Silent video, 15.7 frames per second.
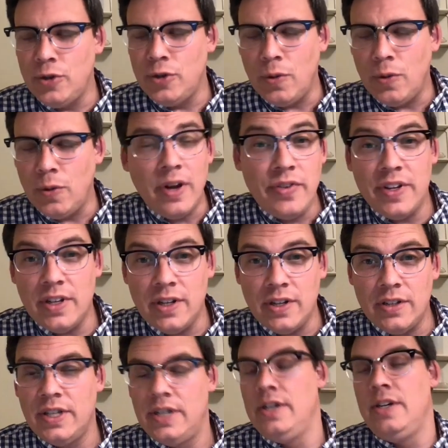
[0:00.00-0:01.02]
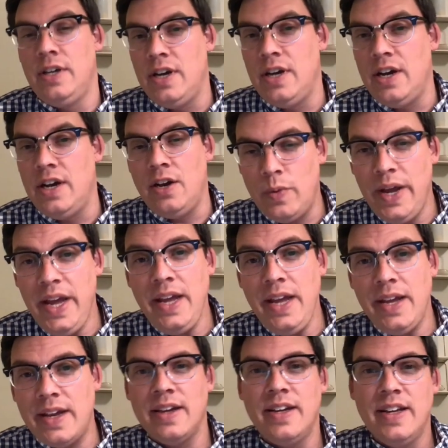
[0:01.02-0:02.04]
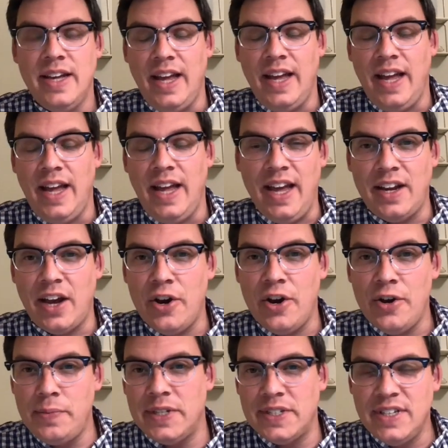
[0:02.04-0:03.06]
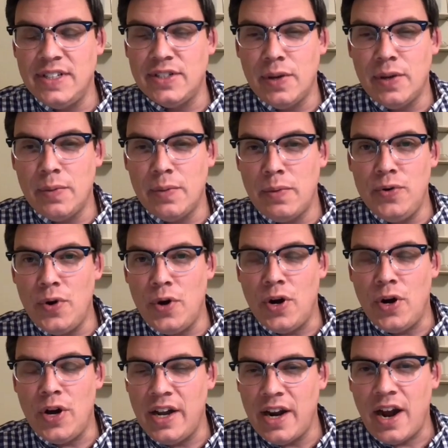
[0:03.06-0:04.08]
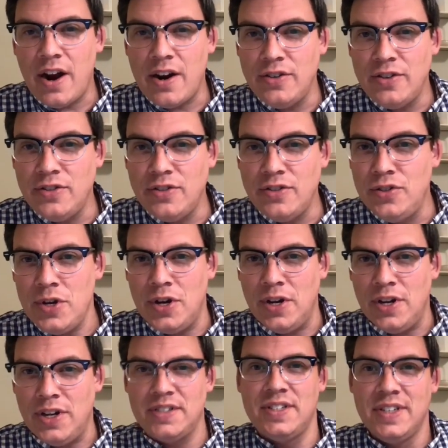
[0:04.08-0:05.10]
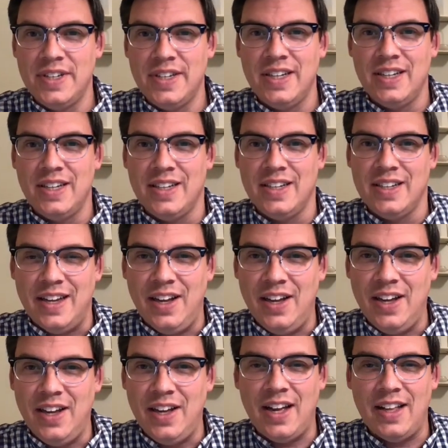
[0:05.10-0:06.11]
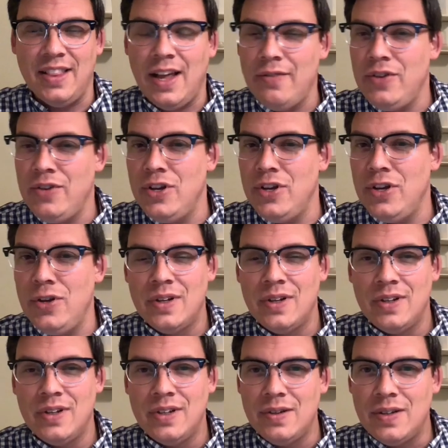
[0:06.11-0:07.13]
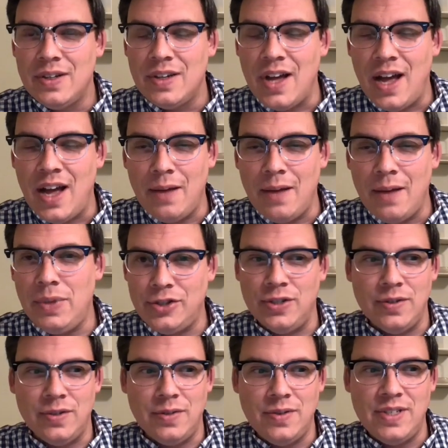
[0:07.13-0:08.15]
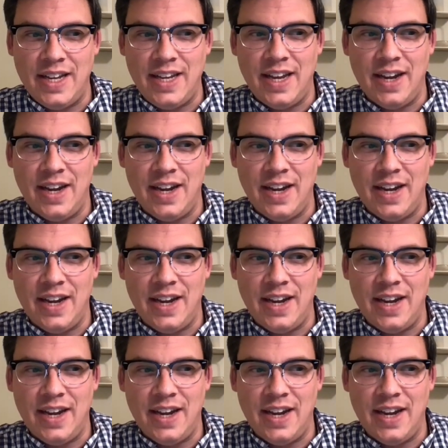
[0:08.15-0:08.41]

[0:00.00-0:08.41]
joy-filled week, and I hope to see some of you on our Zoom calls. I love you. God bless you. Take